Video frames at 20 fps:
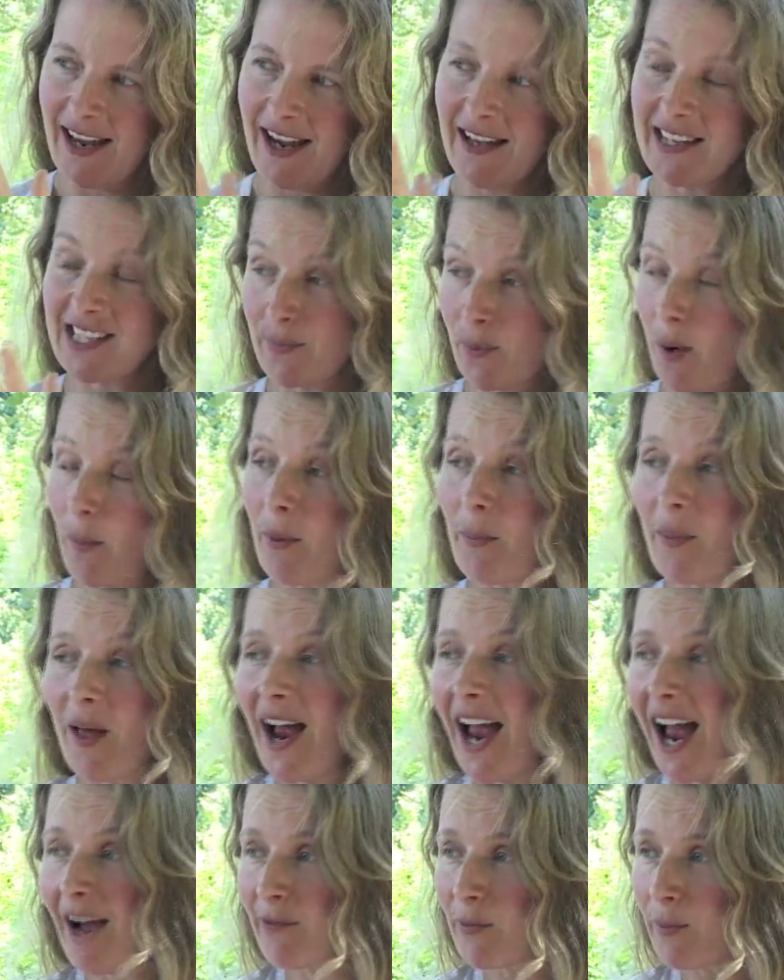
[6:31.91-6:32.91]
That's the problem that
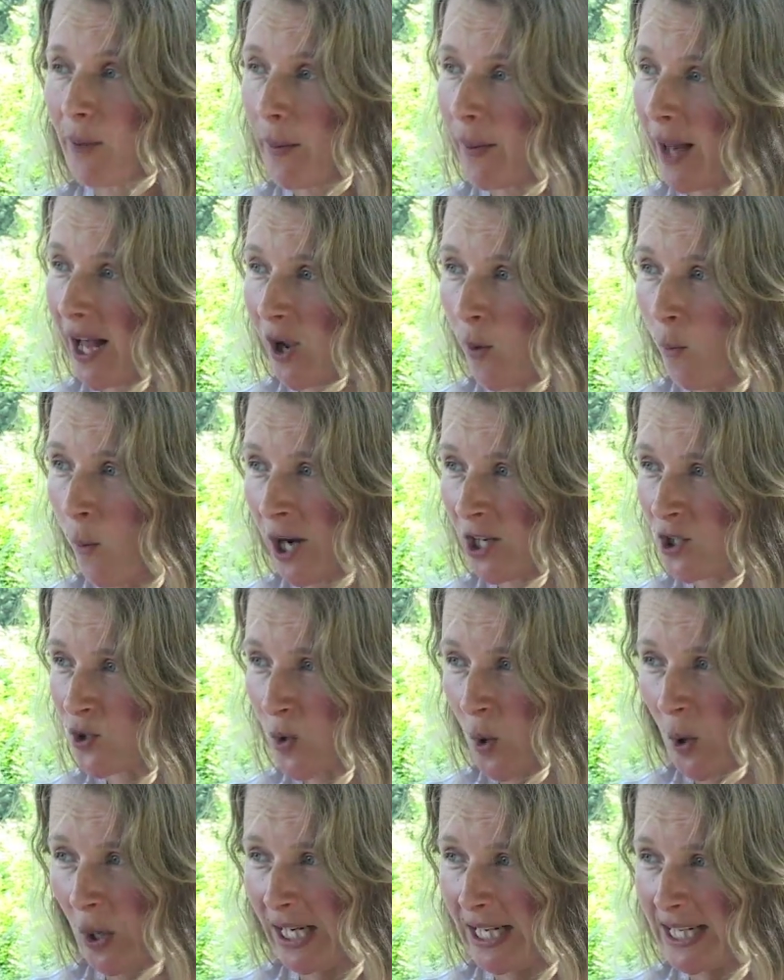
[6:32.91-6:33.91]
I have with my black and white
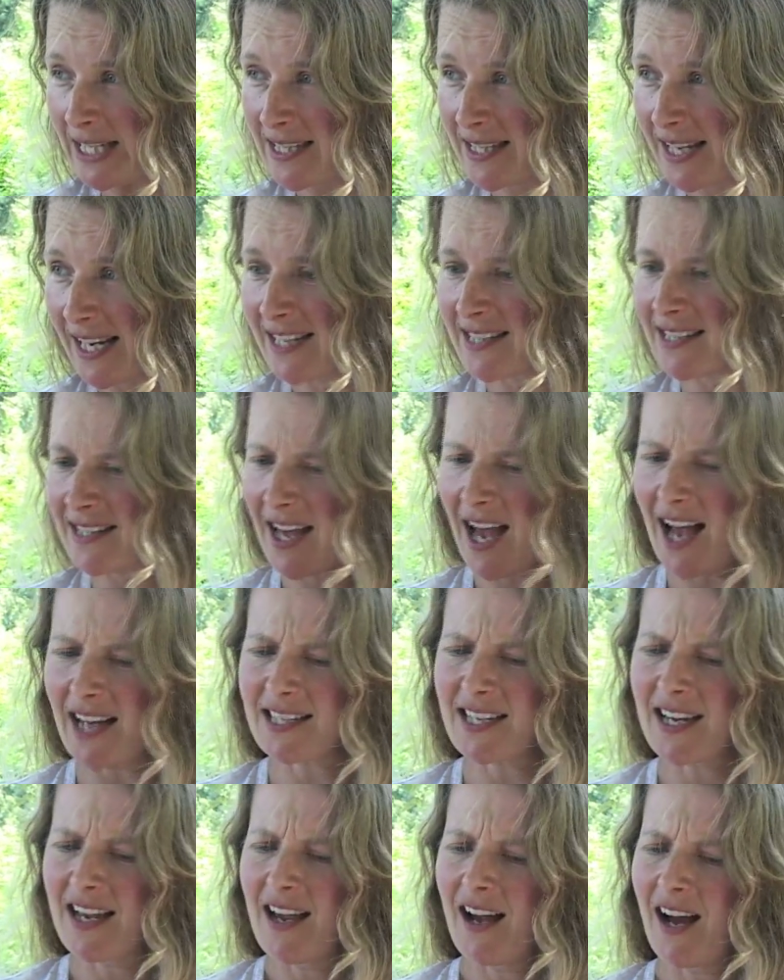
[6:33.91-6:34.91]
drawings, is
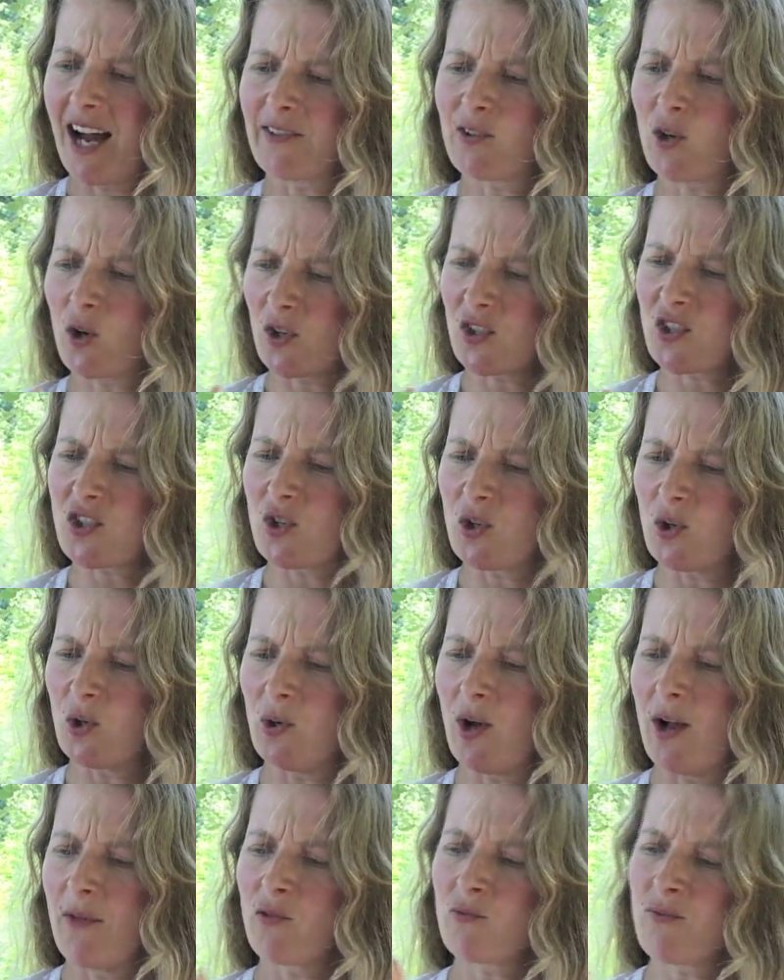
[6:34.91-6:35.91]
that I've got
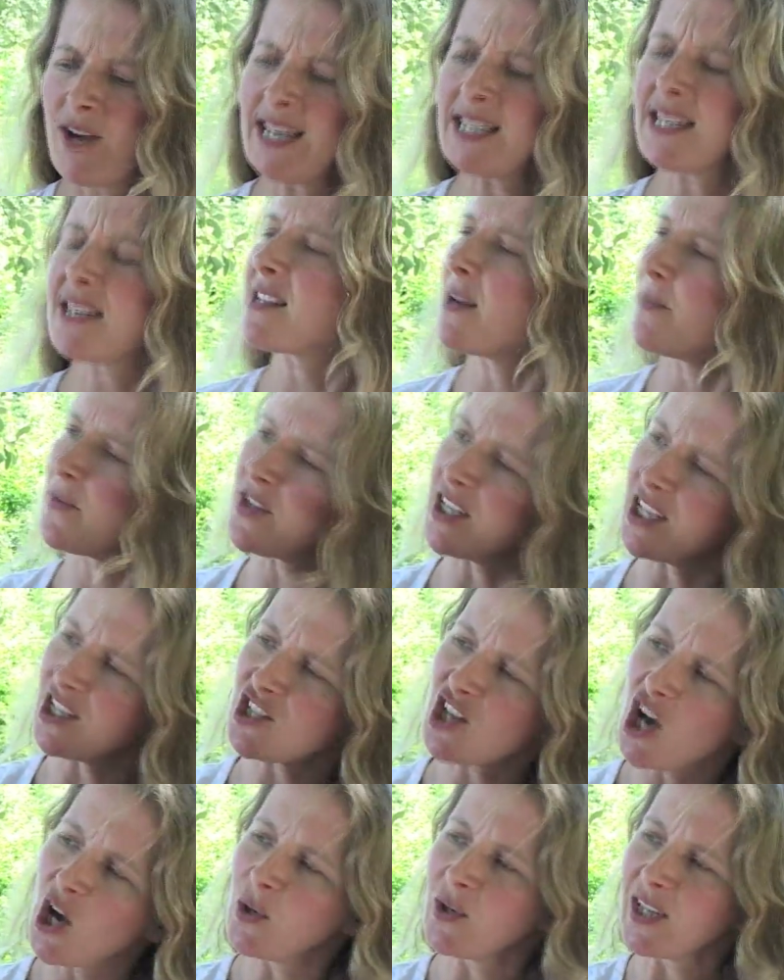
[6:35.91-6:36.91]
to render something
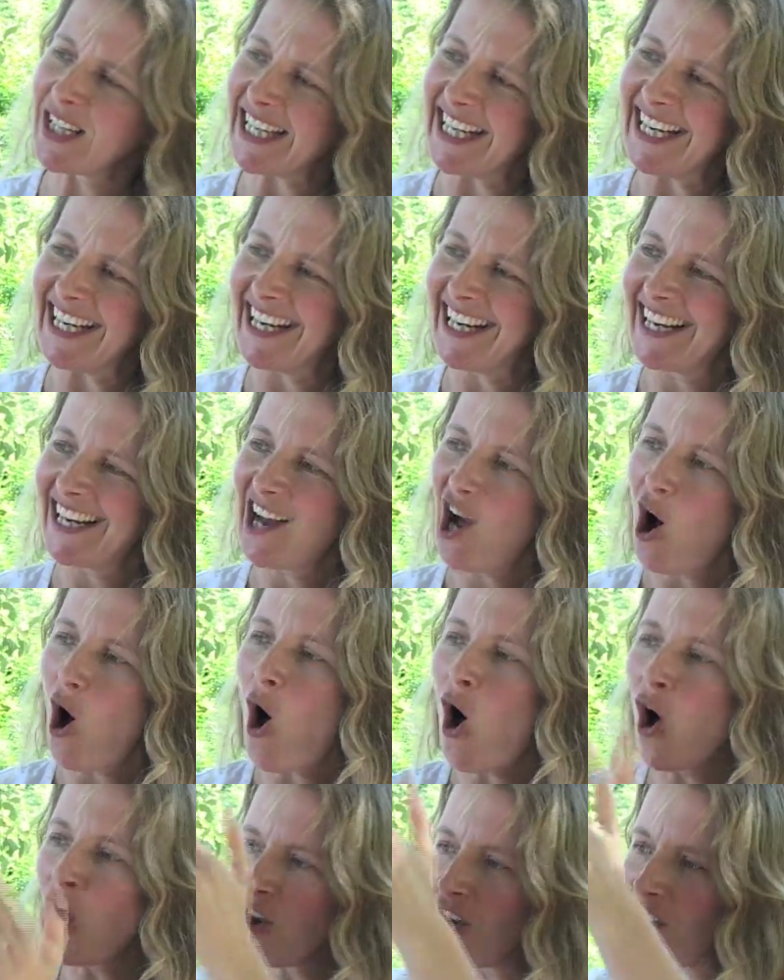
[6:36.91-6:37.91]
tonally
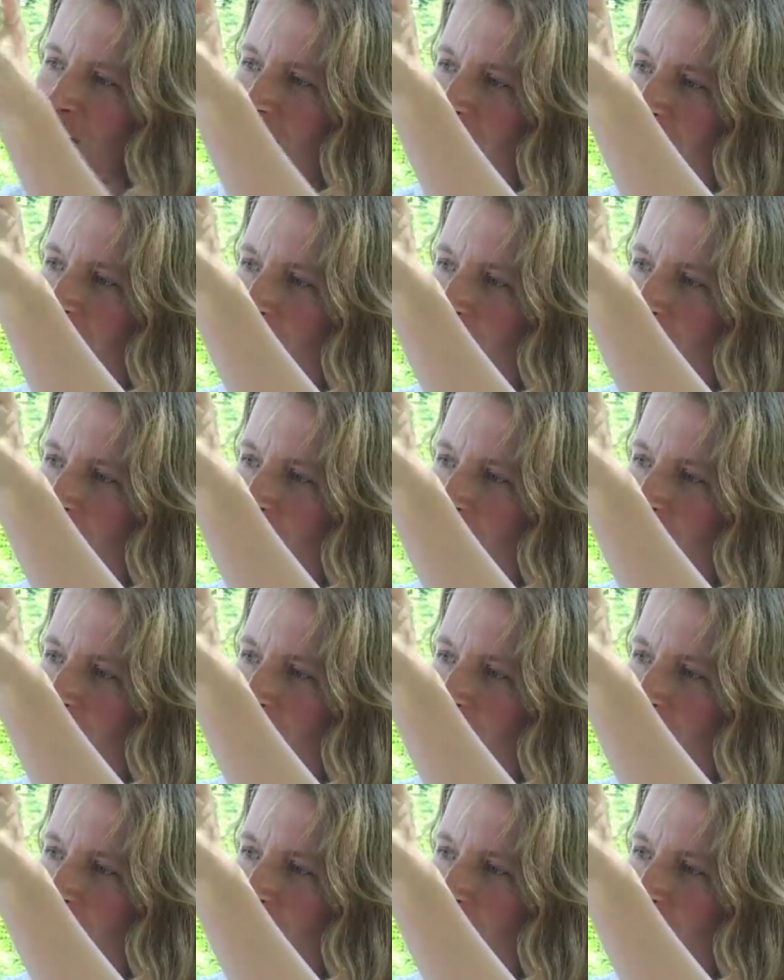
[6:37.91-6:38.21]
on